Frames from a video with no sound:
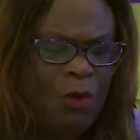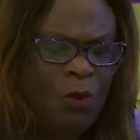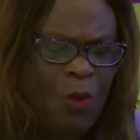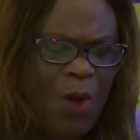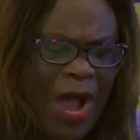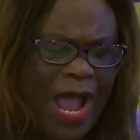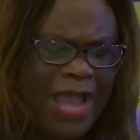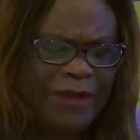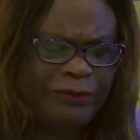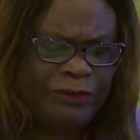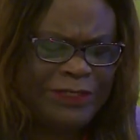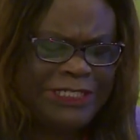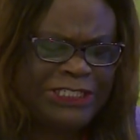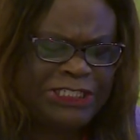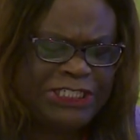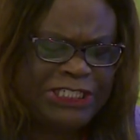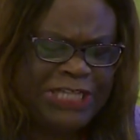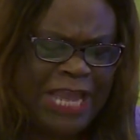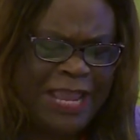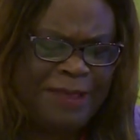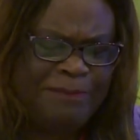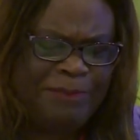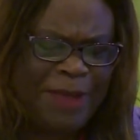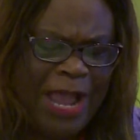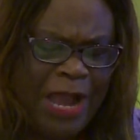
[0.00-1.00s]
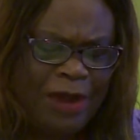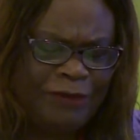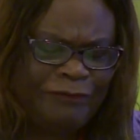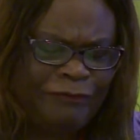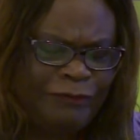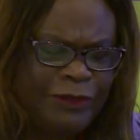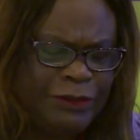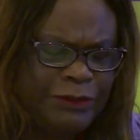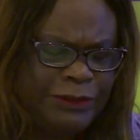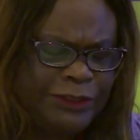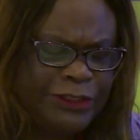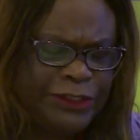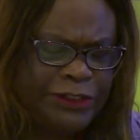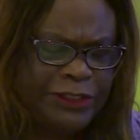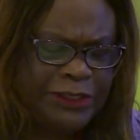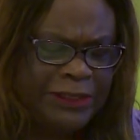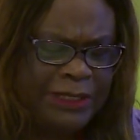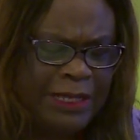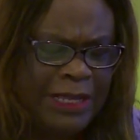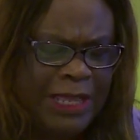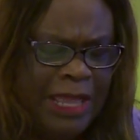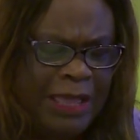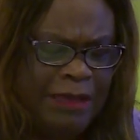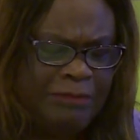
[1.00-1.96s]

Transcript: Why reshape our future?